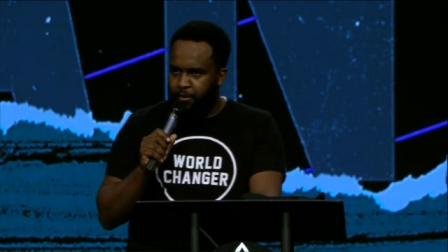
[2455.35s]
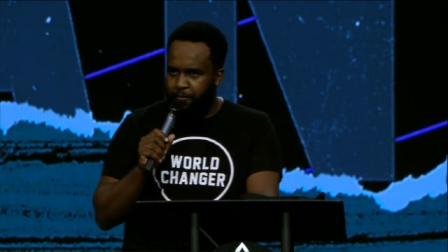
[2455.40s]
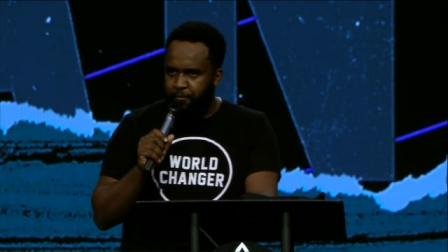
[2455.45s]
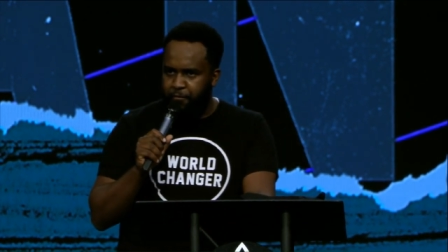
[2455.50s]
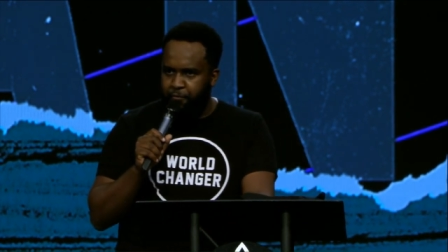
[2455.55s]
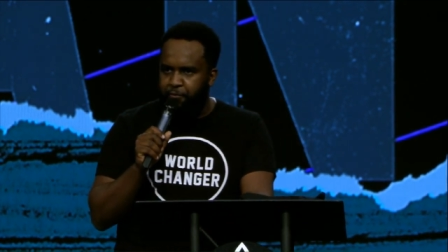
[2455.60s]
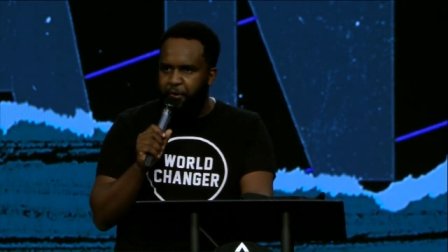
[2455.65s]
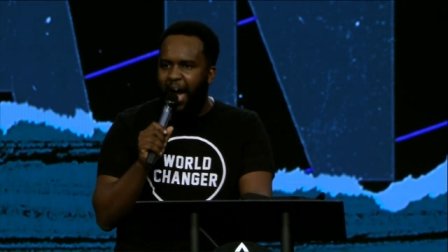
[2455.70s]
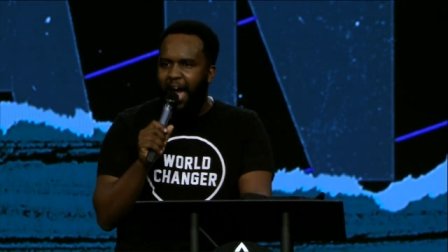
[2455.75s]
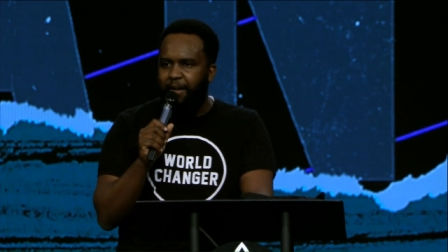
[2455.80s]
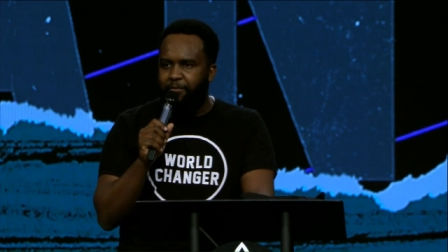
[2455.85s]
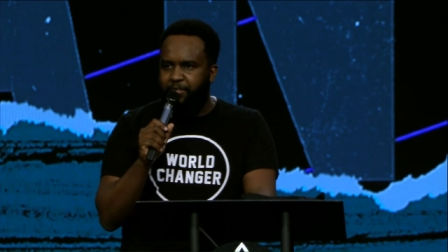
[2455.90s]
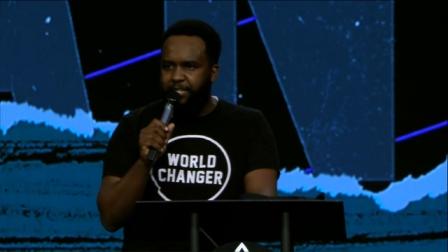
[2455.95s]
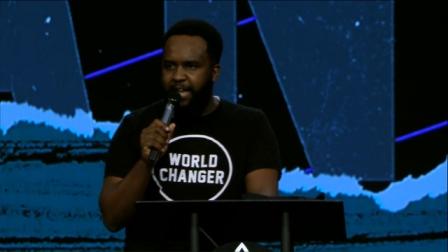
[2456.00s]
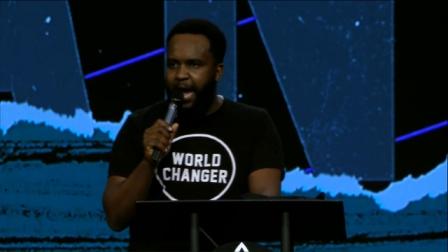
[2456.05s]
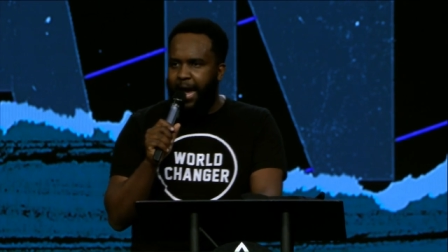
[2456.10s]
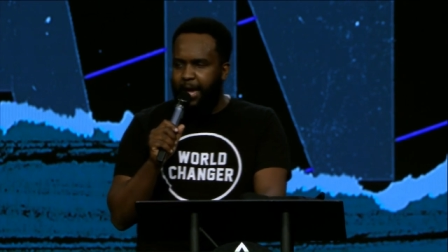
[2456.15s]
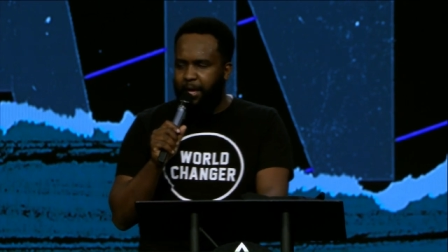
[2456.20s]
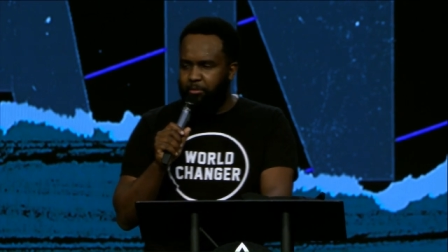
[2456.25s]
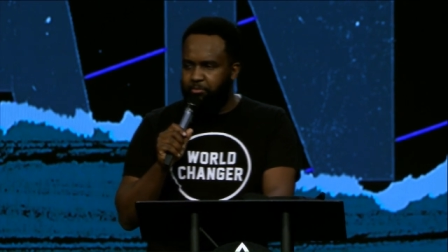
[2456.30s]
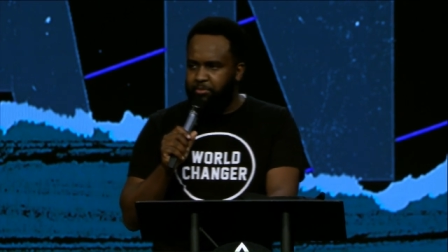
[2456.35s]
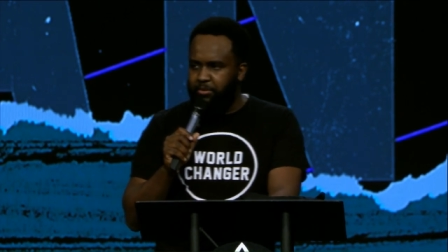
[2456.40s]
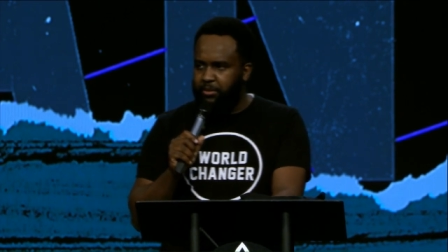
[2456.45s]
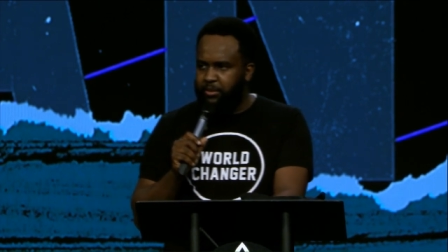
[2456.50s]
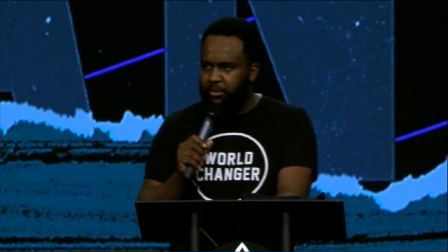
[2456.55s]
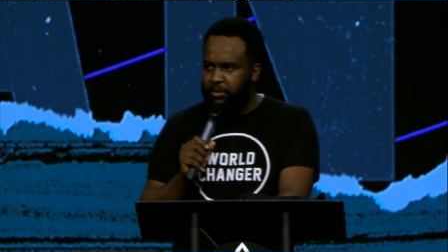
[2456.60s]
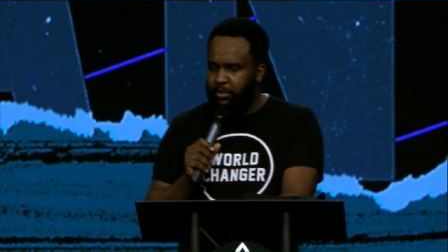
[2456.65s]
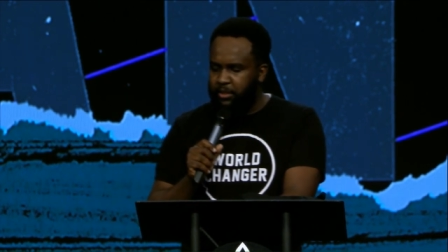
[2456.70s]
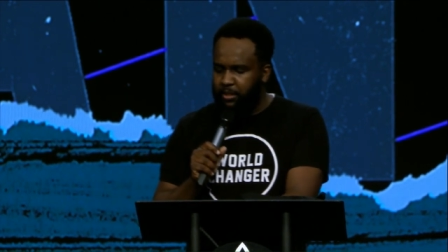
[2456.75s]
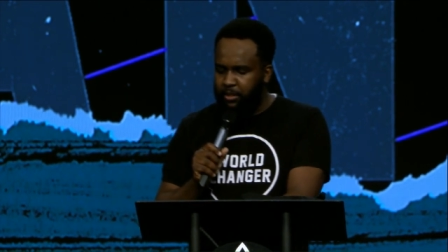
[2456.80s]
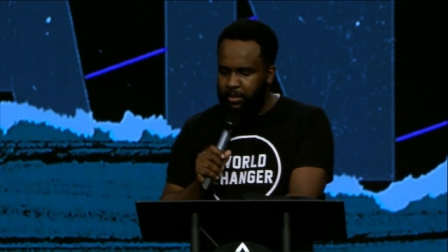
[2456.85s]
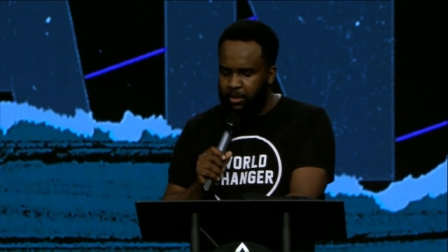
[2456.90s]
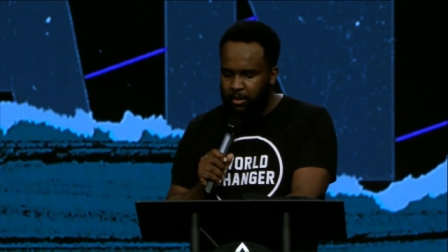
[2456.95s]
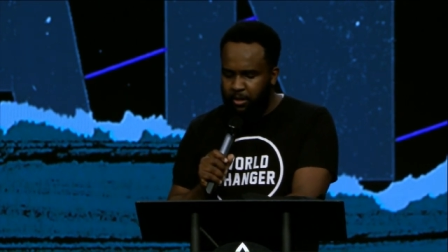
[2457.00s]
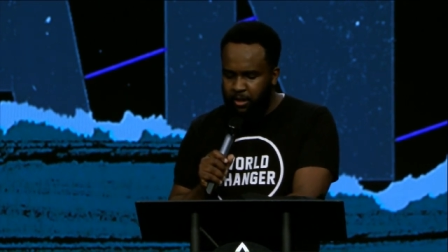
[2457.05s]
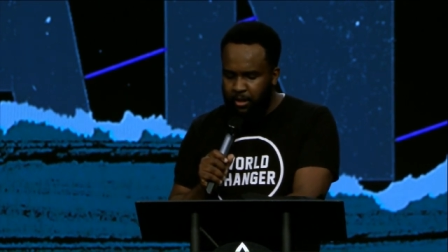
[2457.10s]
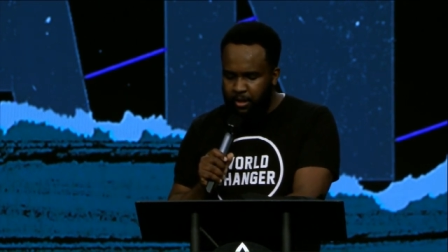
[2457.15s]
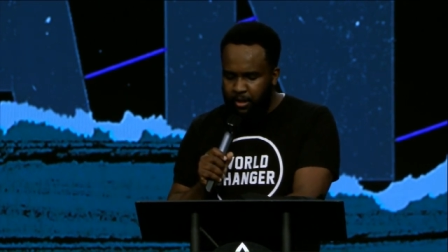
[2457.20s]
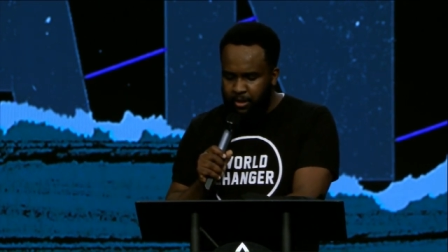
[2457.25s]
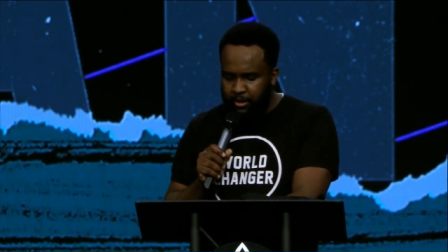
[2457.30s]
Five times
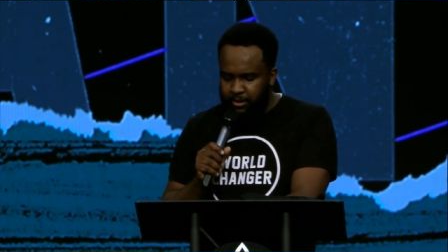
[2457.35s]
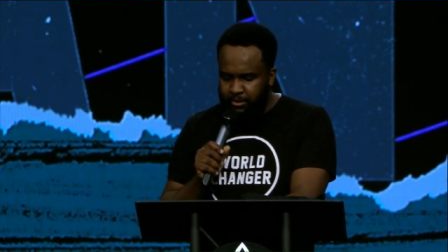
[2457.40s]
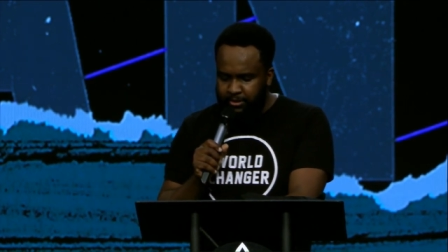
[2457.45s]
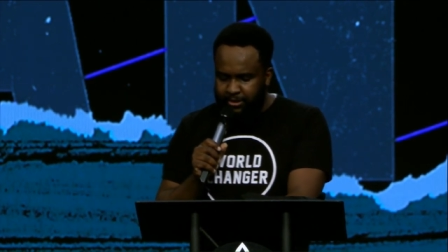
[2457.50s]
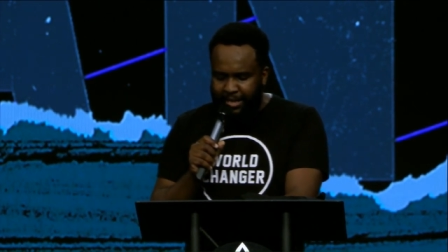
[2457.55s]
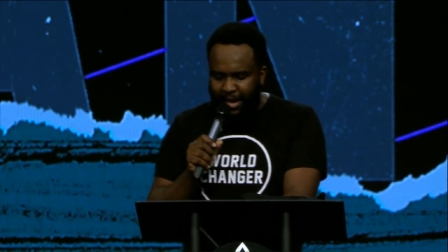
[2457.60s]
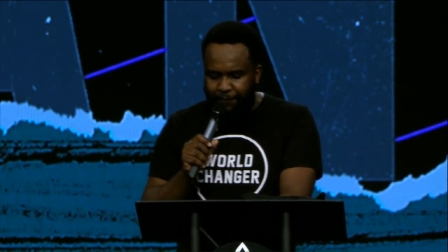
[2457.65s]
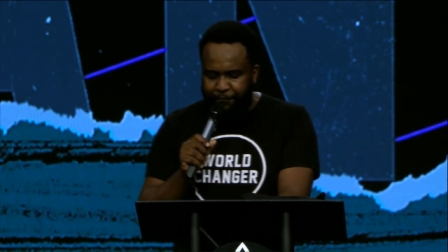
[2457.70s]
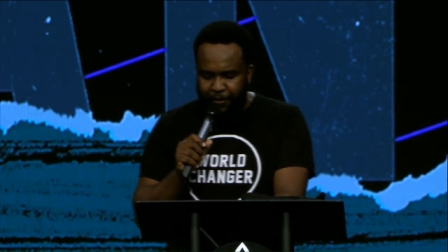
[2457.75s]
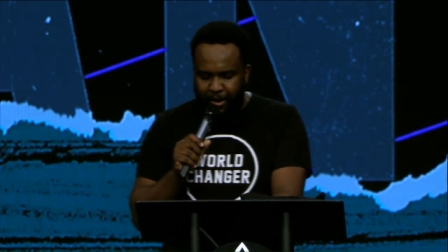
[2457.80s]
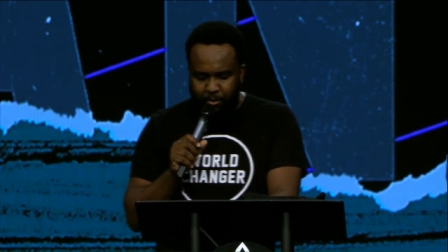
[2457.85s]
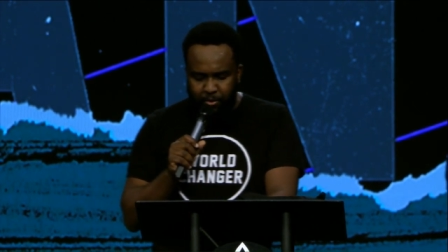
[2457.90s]
suffered